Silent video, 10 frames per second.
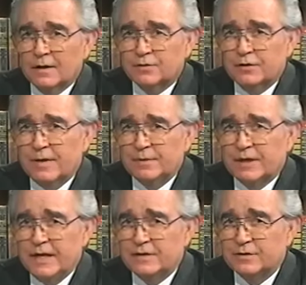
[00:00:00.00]
So
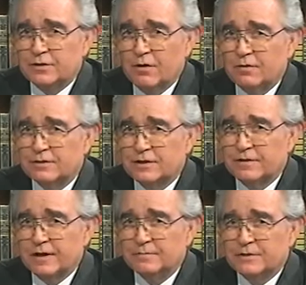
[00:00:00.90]
Nebuchadnezzar calls to
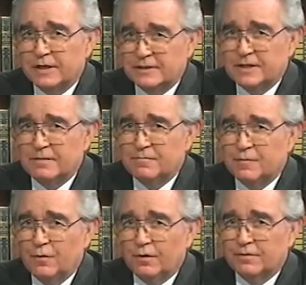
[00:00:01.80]
them, says, come
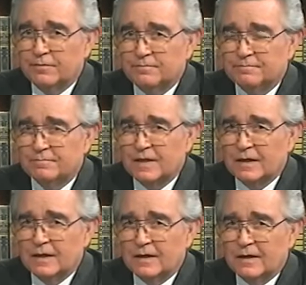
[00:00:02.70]
forth.
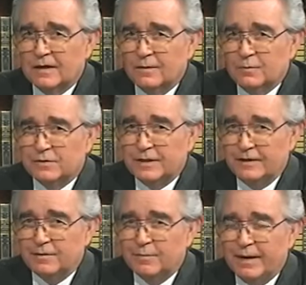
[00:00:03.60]
And we'll
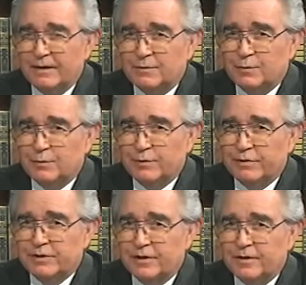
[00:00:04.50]
tell you about it when we
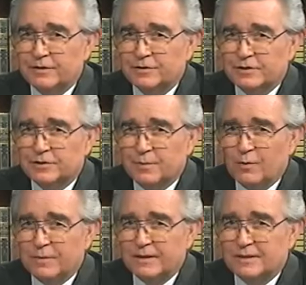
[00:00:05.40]
return in just a moment.